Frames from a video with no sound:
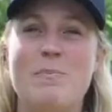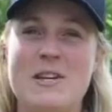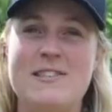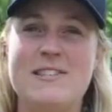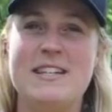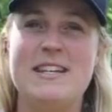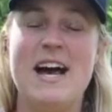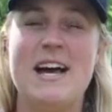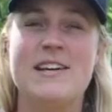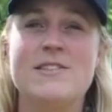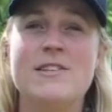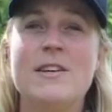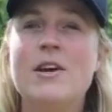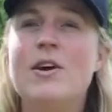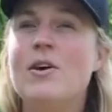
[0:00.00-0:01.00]
BC-DAS,
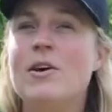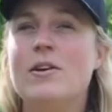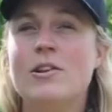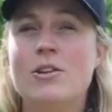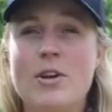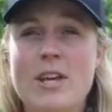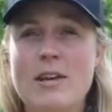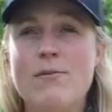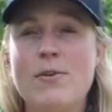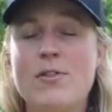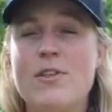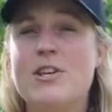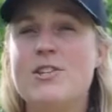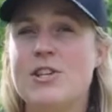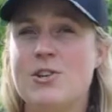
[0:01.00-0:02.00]
looking for
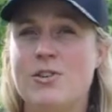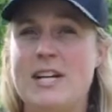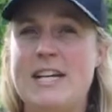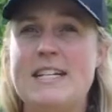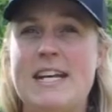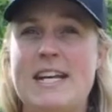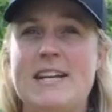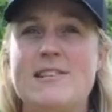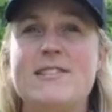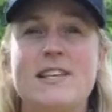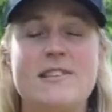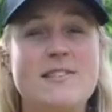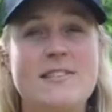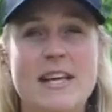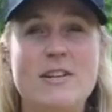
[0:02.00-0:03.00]
the degree days that
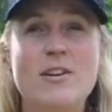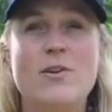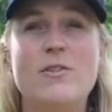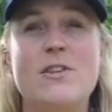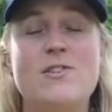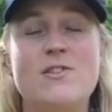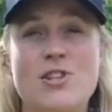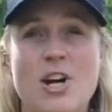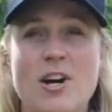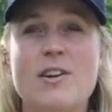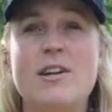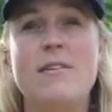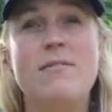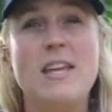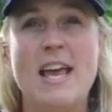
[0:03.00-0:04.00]
signal the start
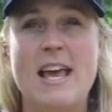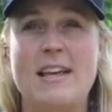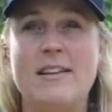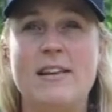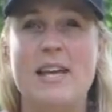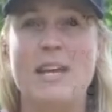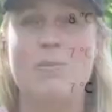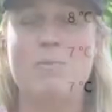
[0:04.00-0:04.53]
of the egg-laying